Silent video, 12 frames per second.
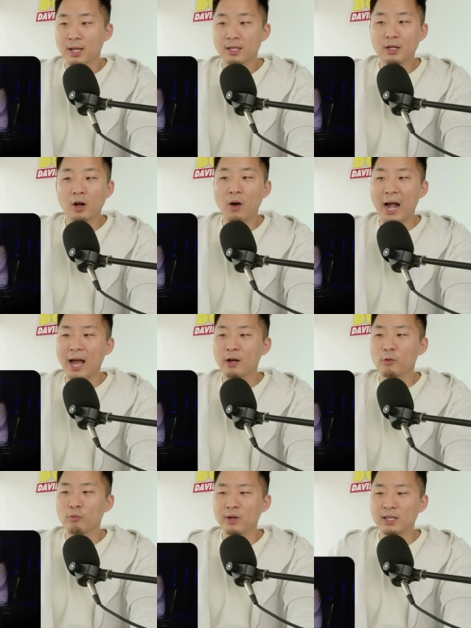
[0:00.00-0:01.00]
you know, I
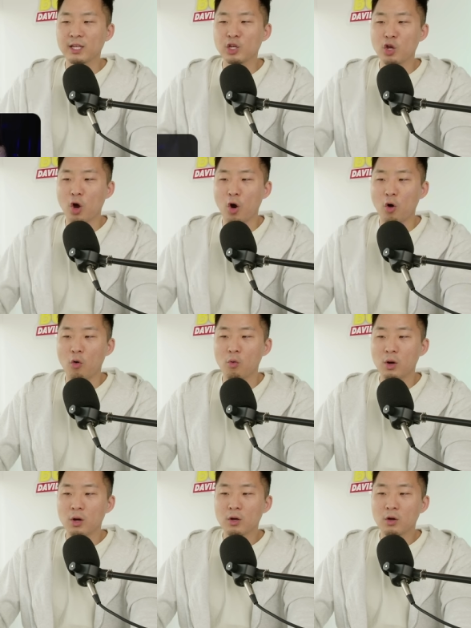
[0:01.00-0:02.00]
don't really
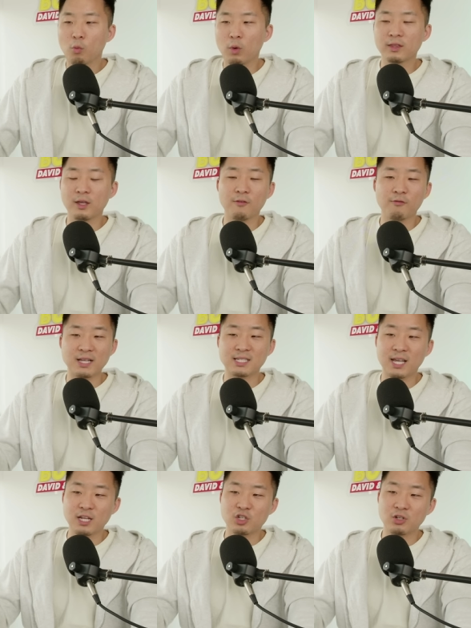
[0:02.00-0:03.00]
know what the
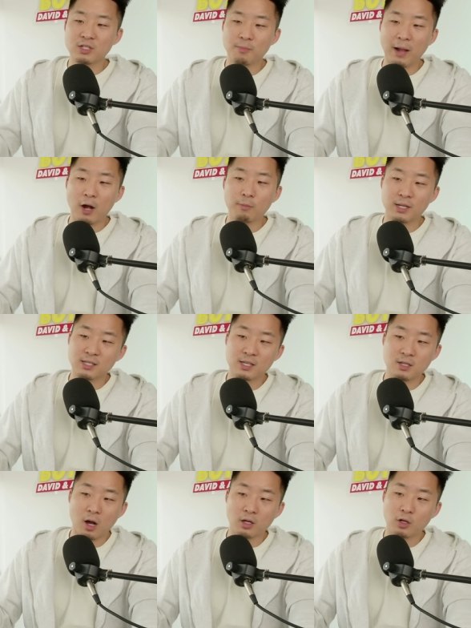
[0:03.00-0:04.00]
investigation is about because
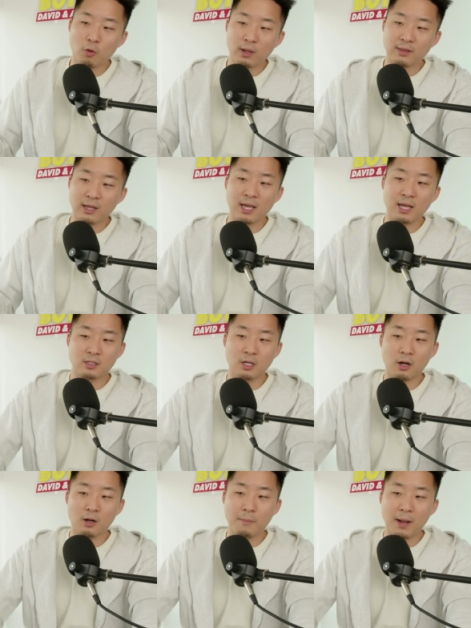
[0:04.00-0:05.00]
it's ongoing and they can't
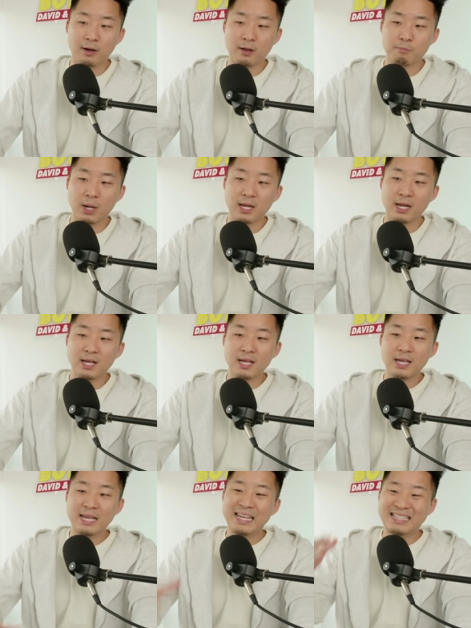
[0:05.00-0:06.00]
talk about it. But
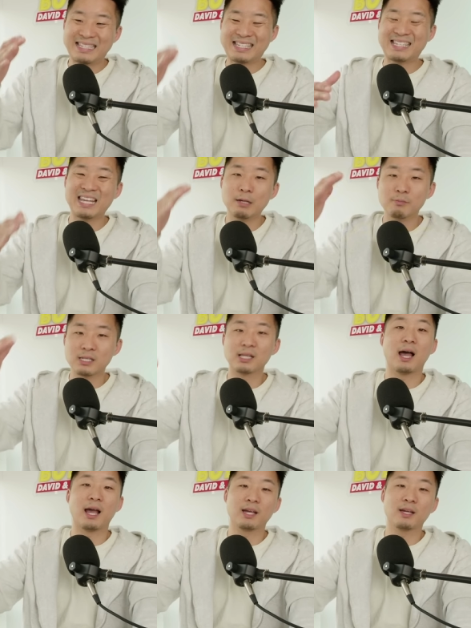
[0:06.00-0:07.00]
it seems
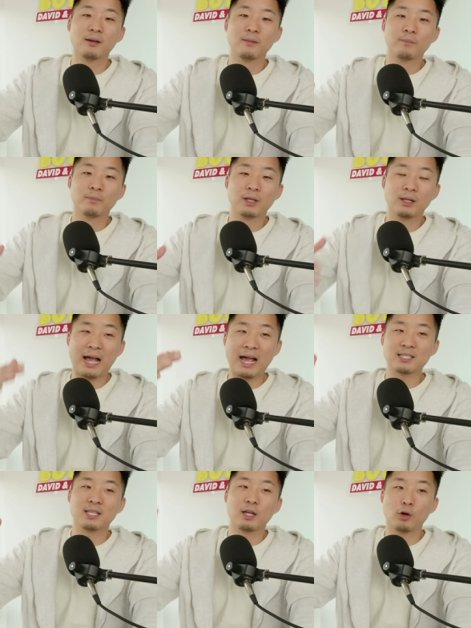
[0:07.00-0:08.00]
like the
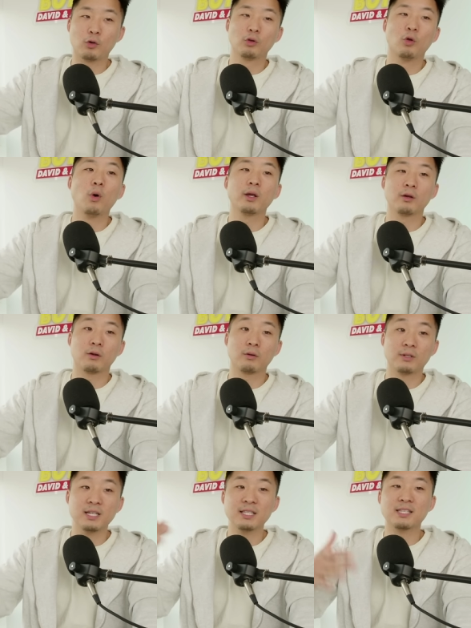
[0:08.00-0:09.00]
last thing her lawyer
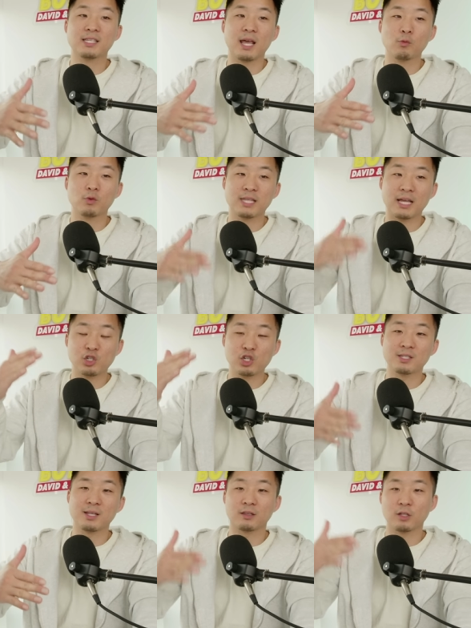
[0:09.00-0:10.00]
did say was that
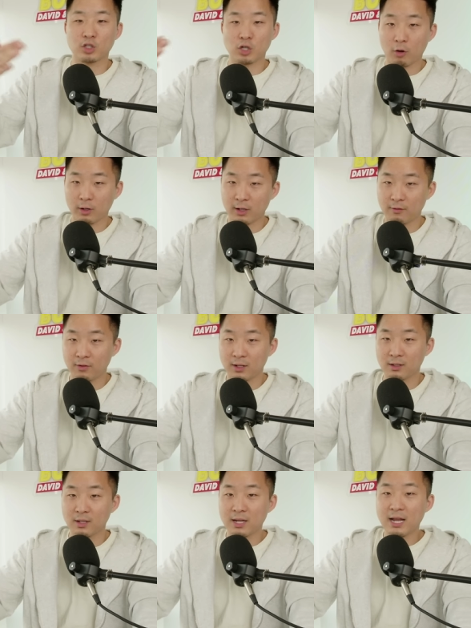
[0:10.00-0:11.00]
she's not the target of
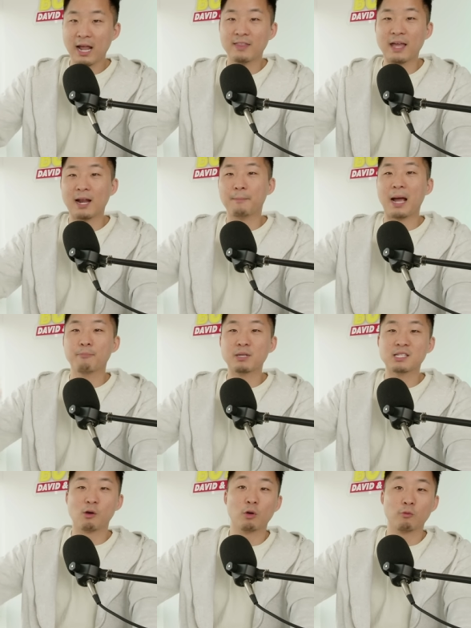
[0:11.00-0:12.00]
it and that it might be
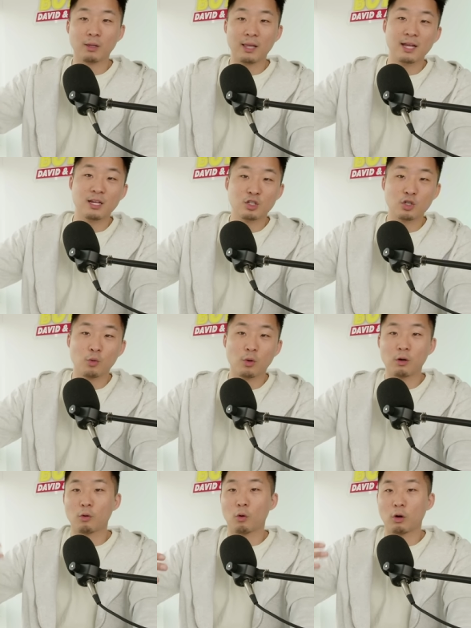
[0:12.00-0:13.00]
someone related to
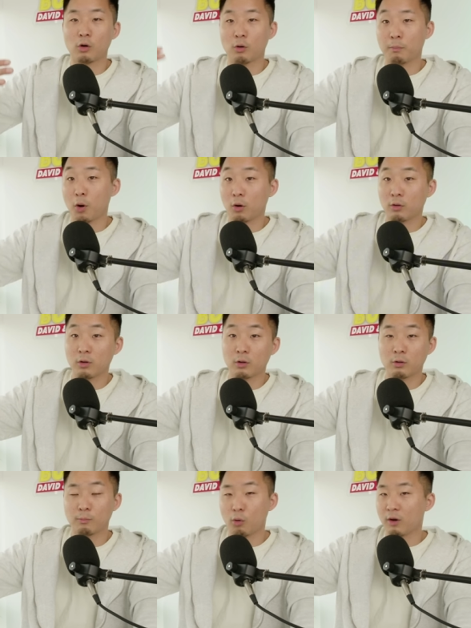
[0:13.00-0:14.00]
her or her partner
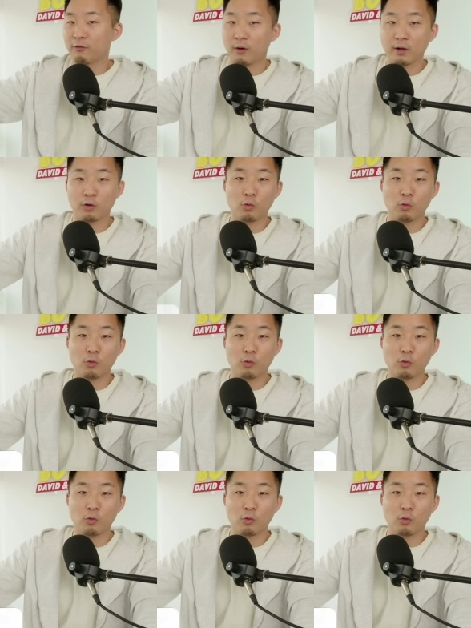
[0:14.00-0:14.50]
or boyfriend or